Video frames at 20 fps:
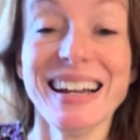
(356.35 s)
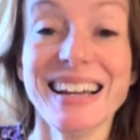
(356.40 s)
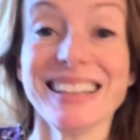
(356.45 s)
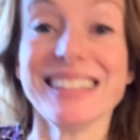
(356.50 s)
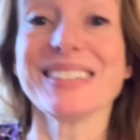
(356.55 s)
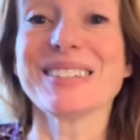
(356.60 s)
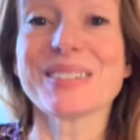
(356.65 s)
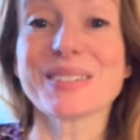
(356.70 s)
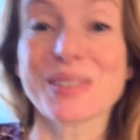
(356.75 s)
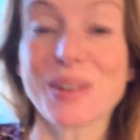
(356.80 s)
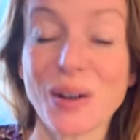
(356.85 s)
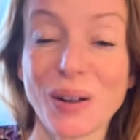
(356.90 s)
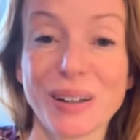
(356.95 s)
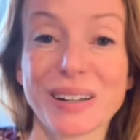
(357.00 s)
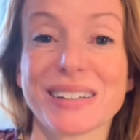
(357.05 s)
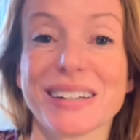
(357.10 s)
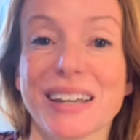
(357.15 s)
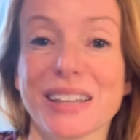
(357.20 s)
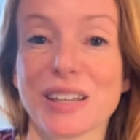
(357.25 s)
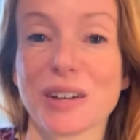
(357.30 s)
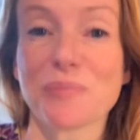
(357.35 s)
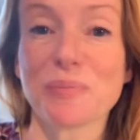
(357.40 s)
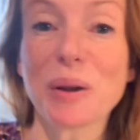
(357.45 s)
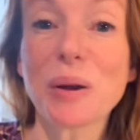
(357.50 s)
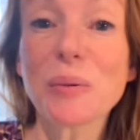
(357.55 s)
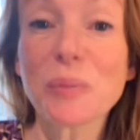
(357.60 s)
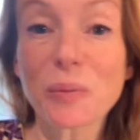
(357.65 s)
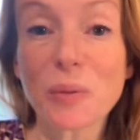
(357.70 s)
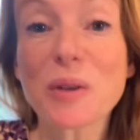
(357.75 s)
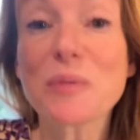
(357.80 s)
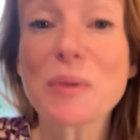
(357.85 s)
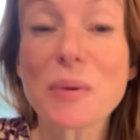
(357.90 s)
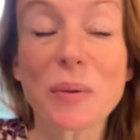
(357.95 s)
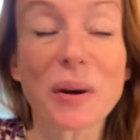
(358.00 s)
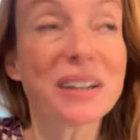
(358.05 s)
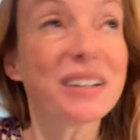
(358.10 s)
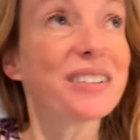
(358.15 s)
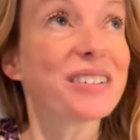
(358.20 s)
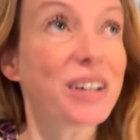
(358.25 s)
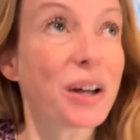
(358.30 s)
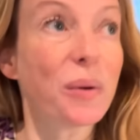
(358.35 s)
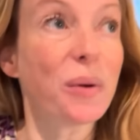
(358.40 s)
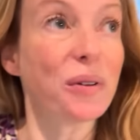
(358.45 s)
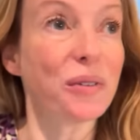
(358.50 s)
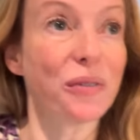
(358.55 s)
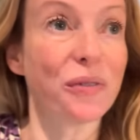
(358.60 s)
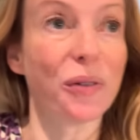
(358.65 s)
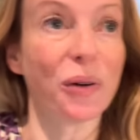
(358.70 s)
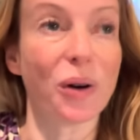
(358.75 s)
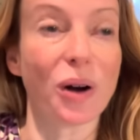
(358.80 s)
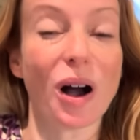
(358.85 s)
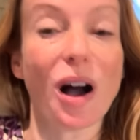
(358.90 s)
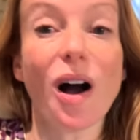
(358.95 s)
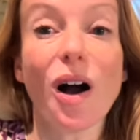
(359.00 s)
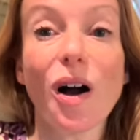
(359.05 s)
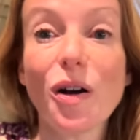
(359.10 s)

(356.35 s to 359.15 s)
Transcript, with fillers: This is a holiday that we, we've been waiting to go on for